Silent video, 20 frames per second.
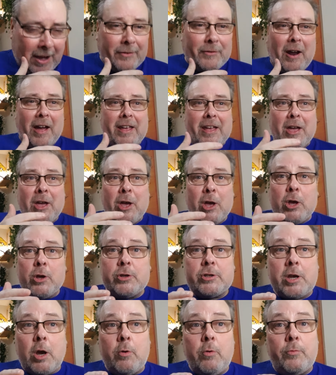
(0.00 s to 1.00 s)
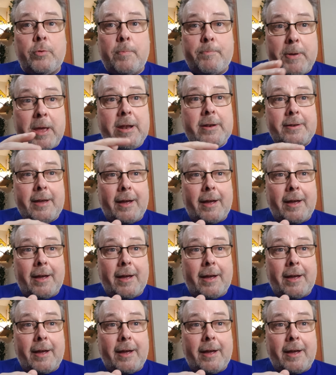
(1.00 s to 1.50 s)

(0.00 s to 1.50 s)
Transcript: Right? So the bean